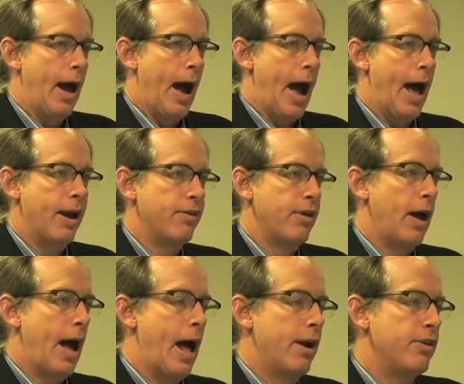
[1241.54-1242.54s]
out of,
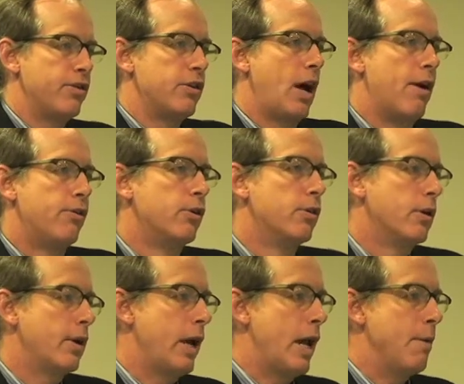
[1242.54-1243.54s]
the, out of this novel
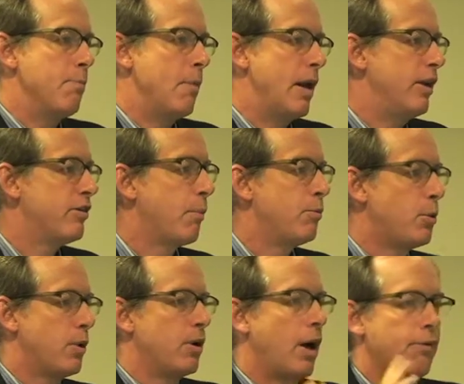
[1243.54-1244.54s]
came many
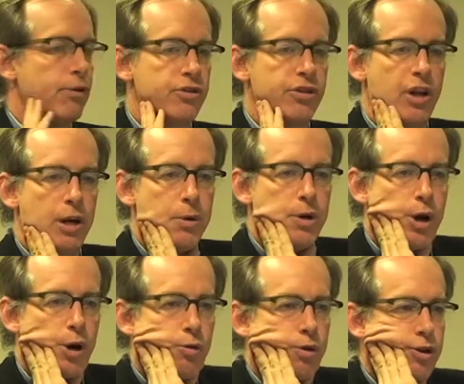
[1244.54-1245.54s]
subsequent novels. Does anyone
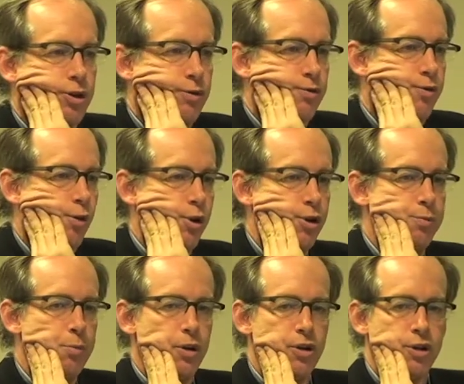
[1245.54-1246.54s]
know Richard Ford's
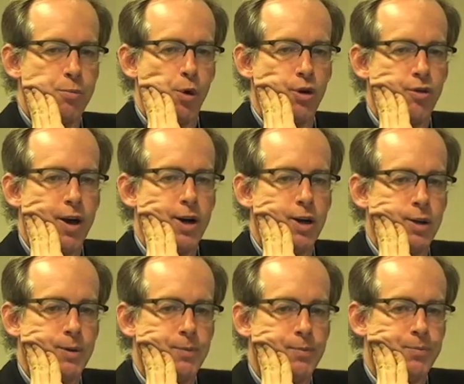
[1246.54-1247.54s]
book, The Sportswriter?
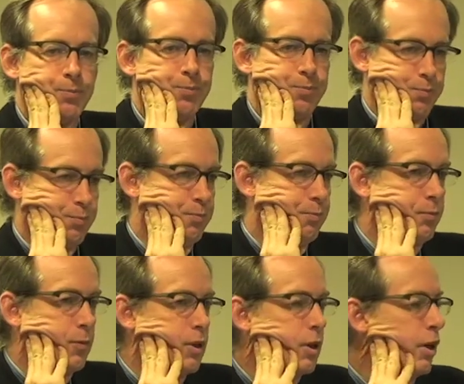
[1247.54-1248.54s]

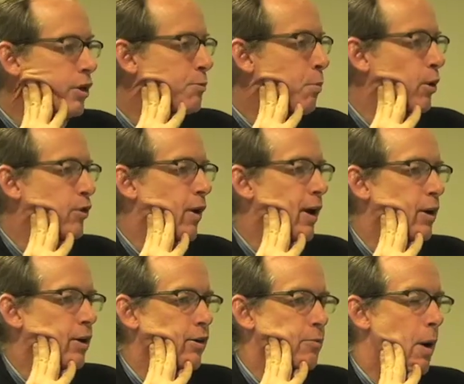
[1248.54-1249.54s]
The
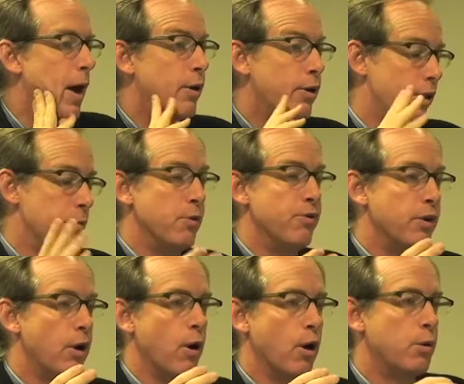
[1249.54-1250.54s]
Sportswriter is modeled on The
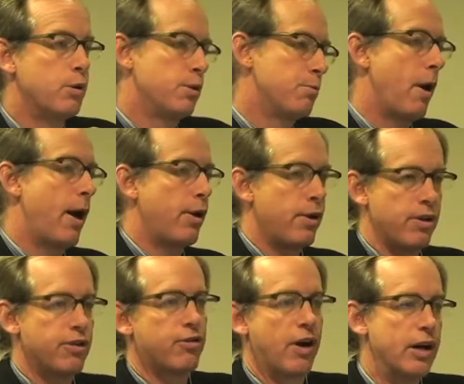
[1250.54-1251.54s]
Moviegoer, which was modeled on
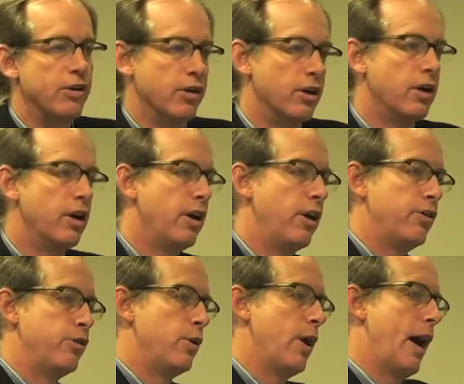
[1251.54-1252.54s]
The Stranger.
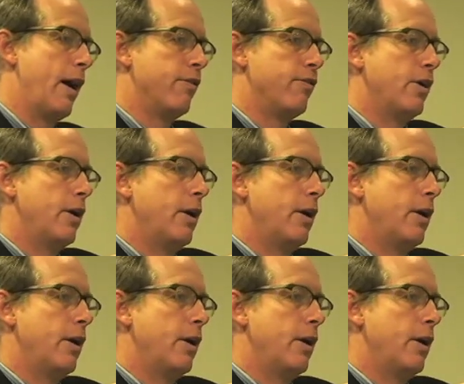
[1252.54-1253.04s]
So you have